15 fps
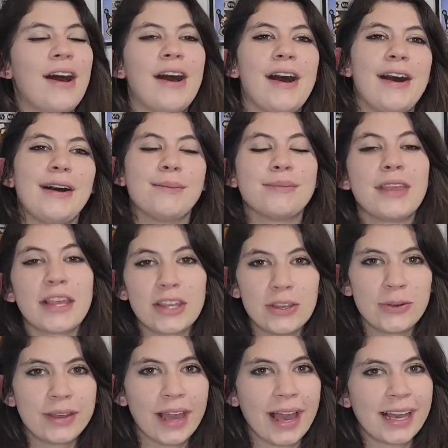Um,
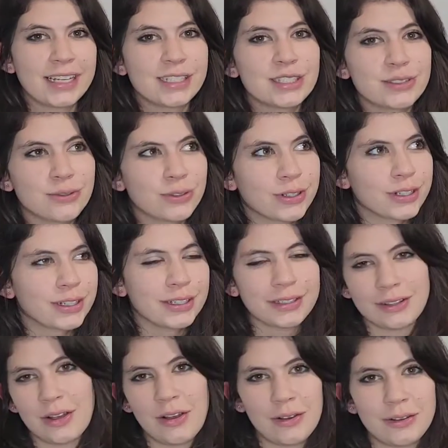thank you guys for
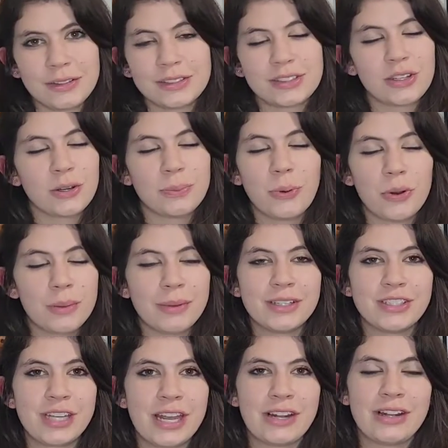supporting
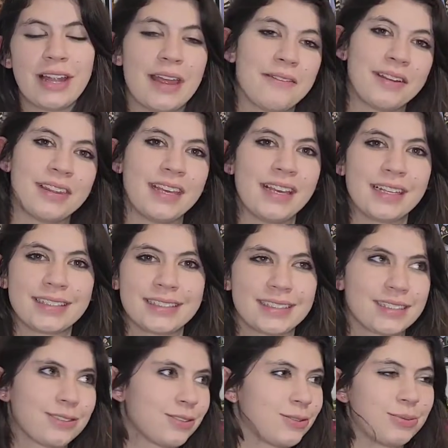my channel and everything.
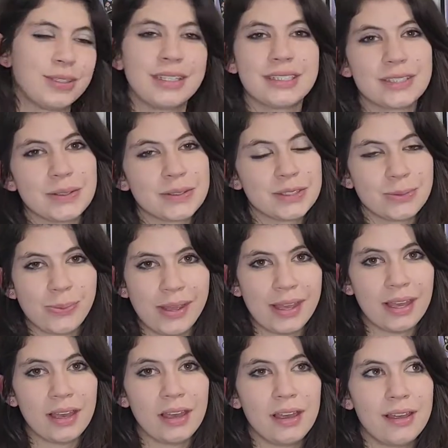It's really so
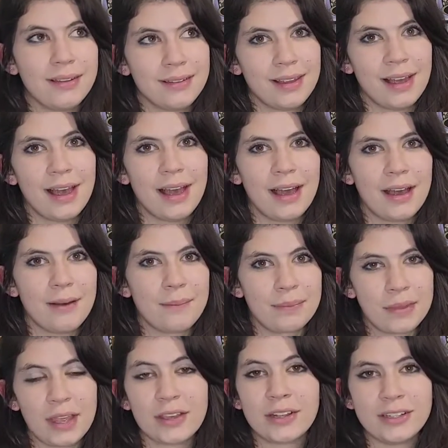sweet.
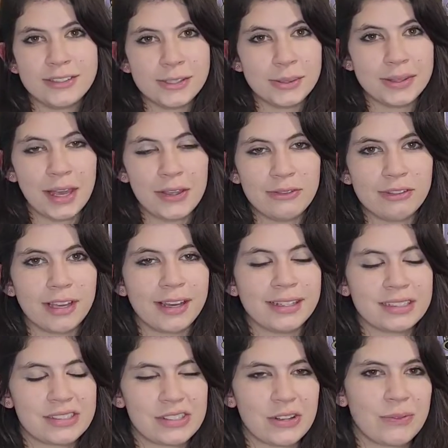Um, I couldn't do without you
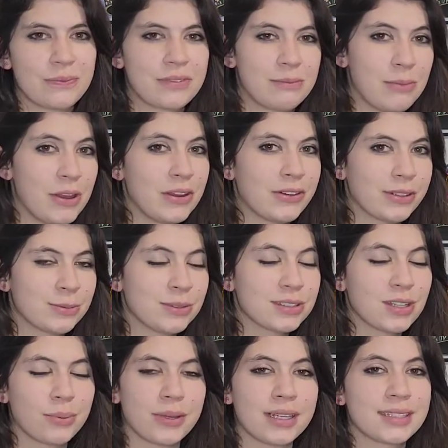guys. So Merry
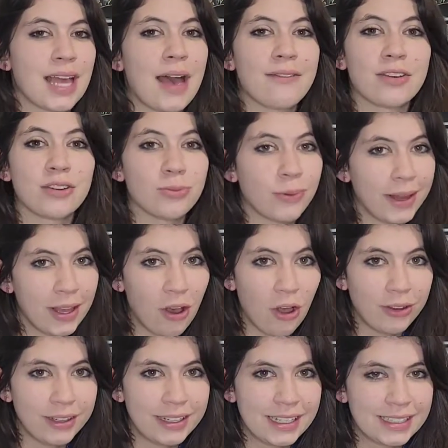Christmas. I hope you guys have a great
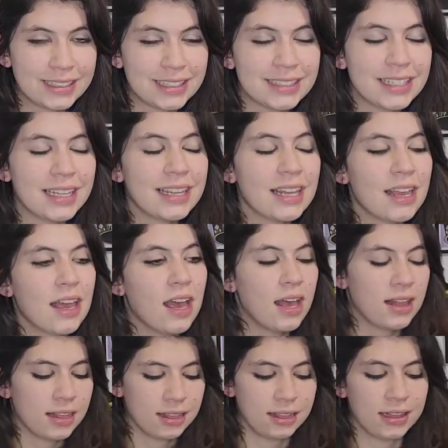holiday season.
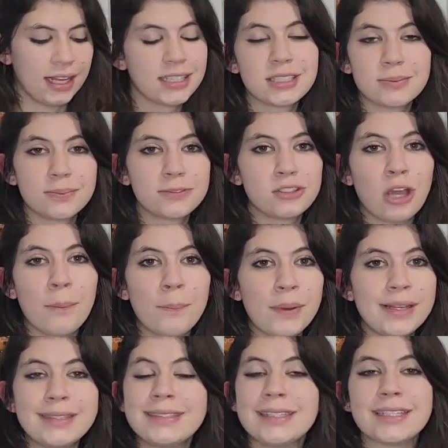Let's
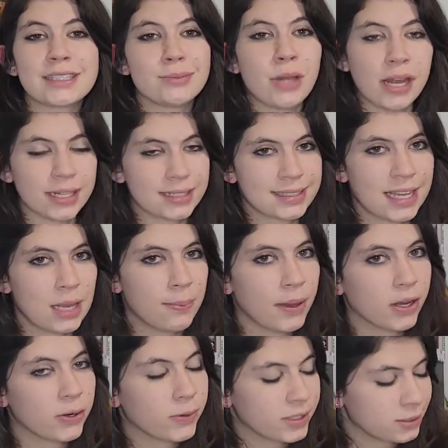jump into this Miraculous
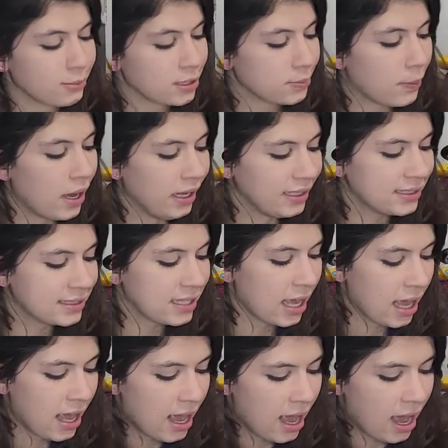Ladybug Christmas
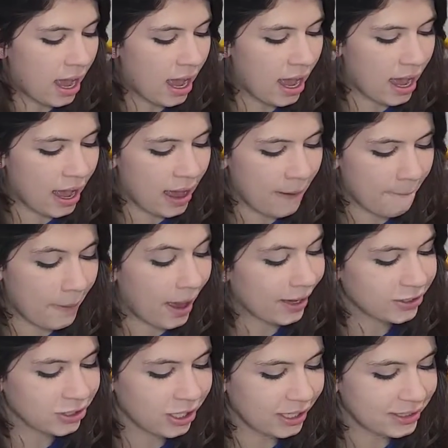box. Um,
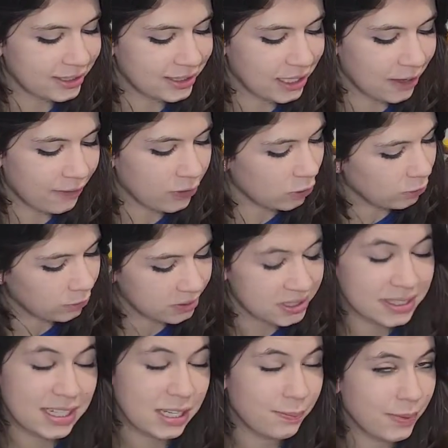I actually got to see a few
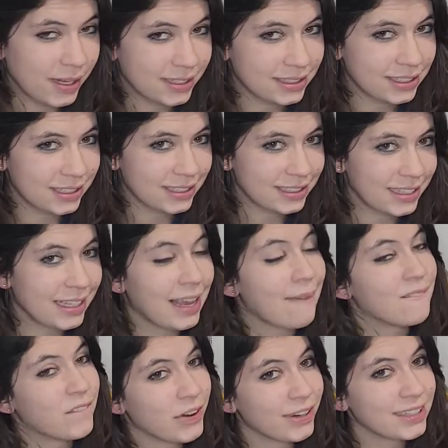sneak peeks to this thing.
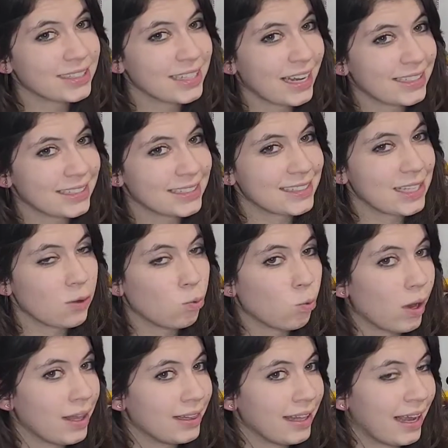I'm very excited to see
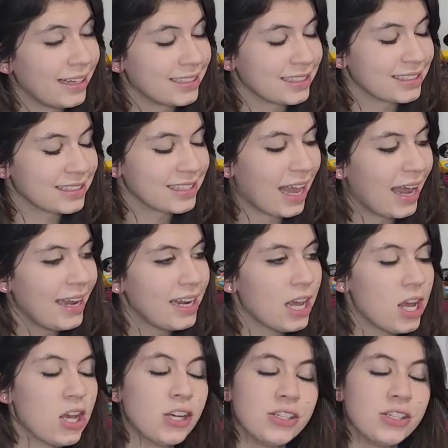what lies inside.